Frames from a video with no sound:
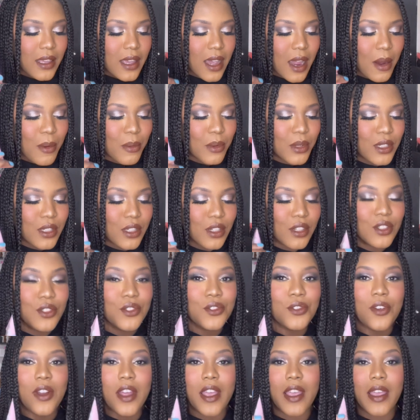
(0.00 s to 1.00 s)
that I was going to
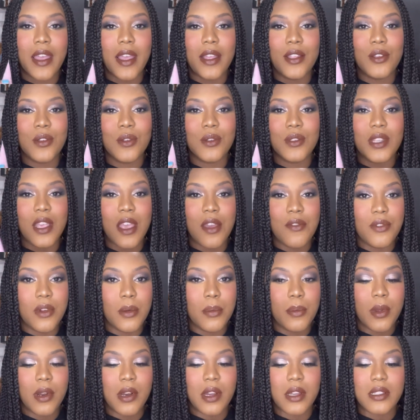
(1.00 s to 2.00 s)
try and use every
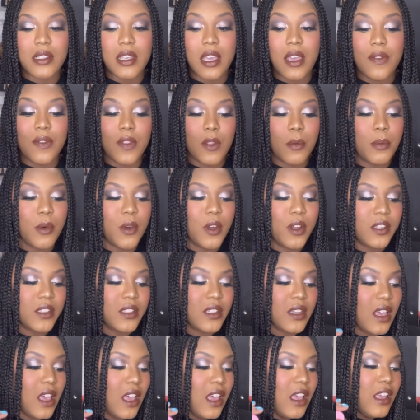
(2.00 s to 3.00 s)
product in the
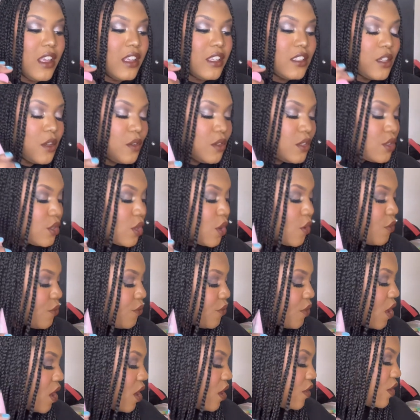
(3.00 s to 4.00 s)
box. So, so
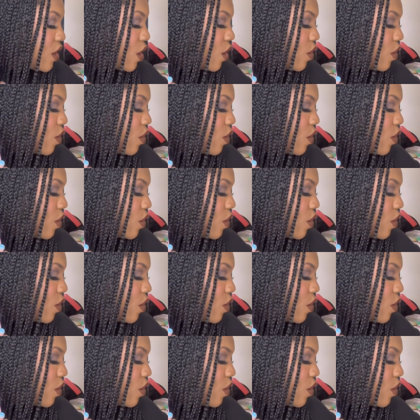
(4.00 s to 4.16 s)
far the